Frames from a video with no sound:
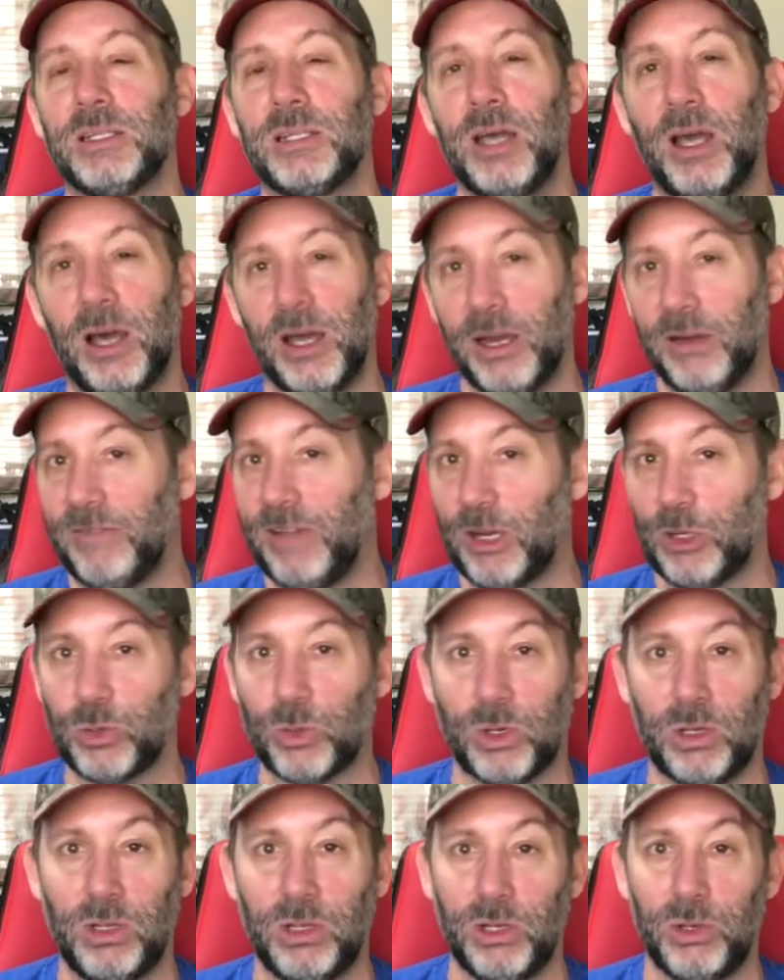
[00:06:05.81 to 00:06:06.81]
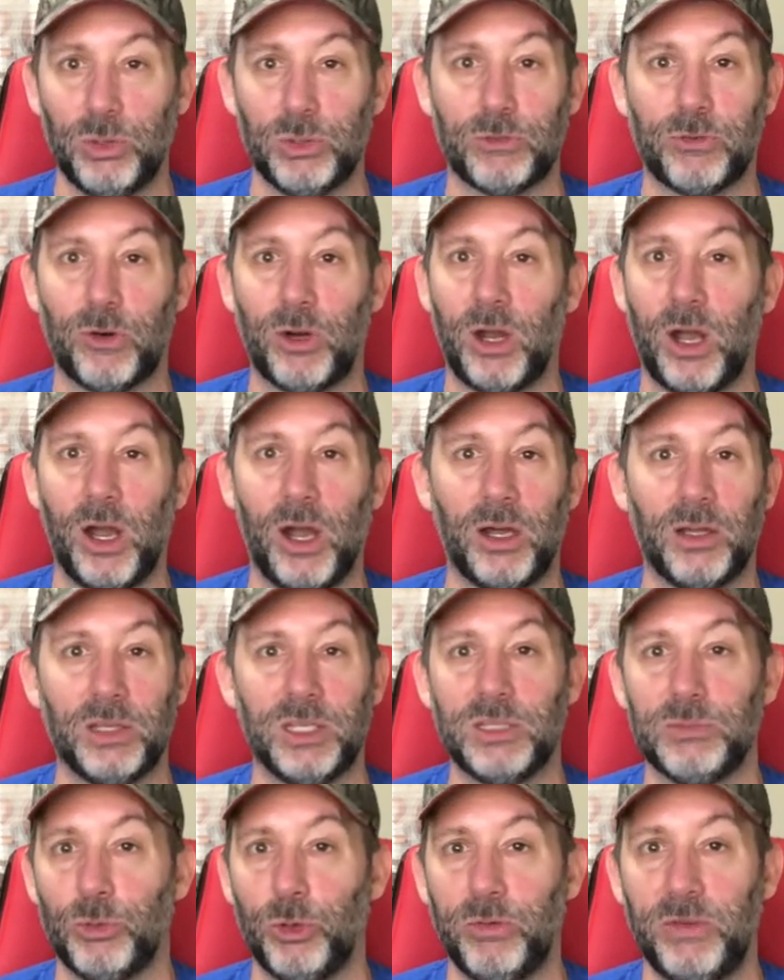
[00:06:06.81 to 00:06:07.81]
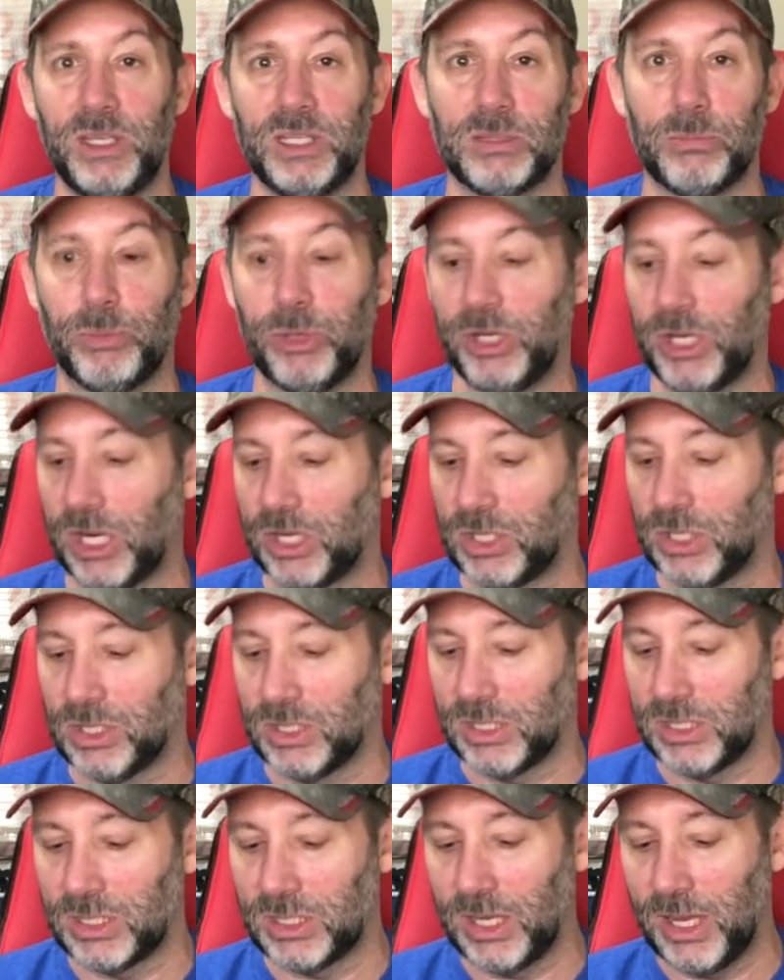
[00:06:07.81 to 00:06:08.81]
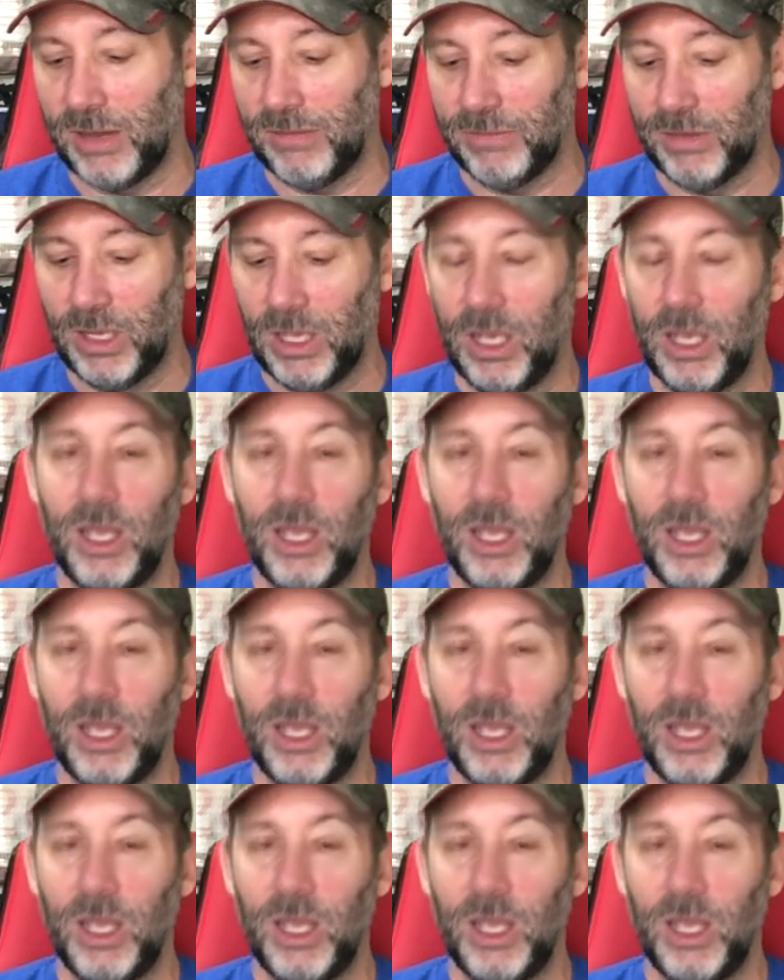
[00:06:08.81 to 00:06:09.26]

ton of extra clothes for all these movies and productions and stuff.